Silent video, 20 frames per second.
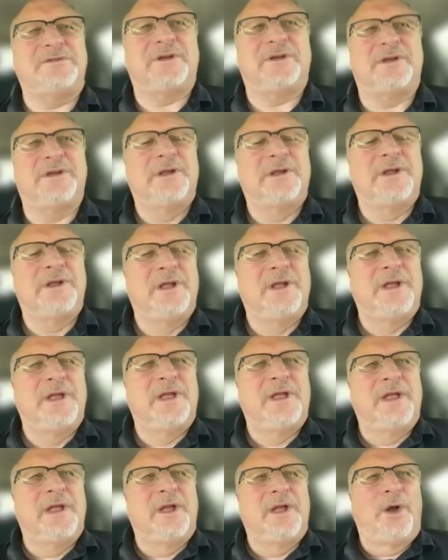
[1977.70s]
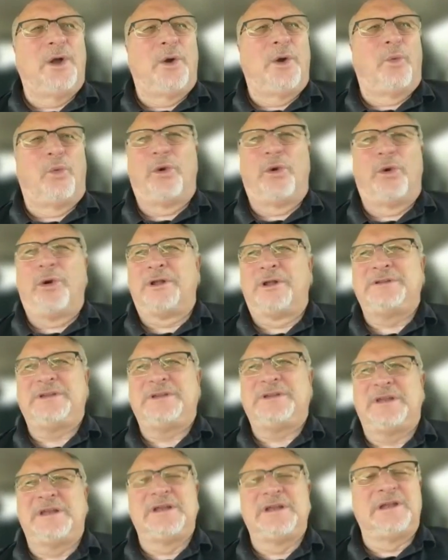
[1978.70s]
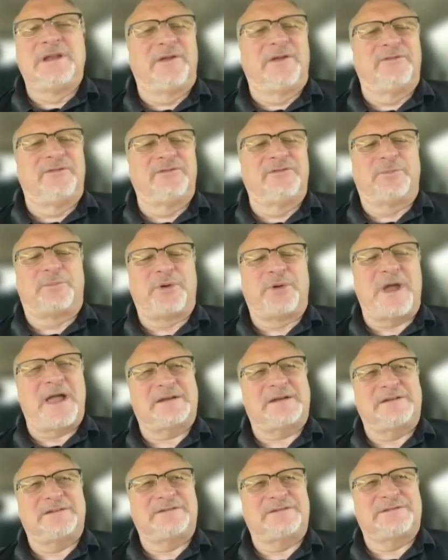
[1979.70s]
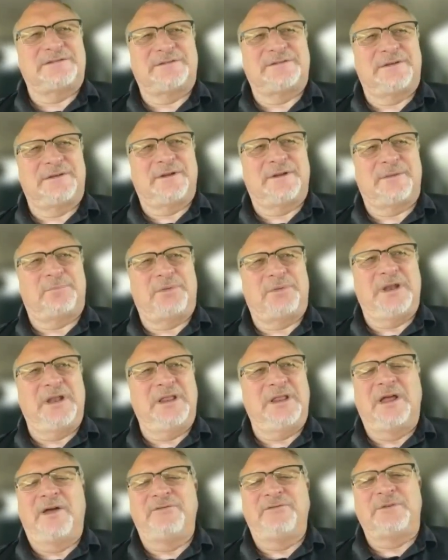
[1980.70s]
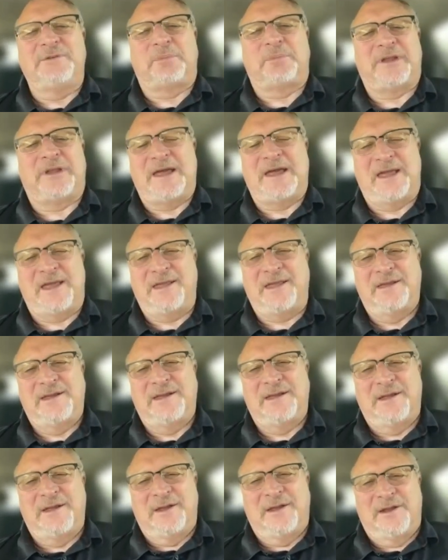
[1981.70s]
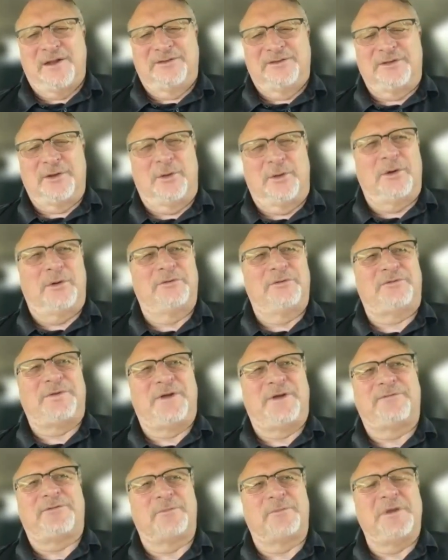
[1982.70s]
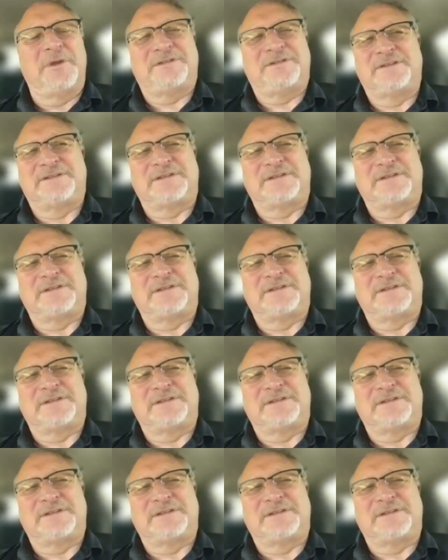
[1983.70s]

uh, World didn't love to practice, but he loved to play. So what was fun for me, since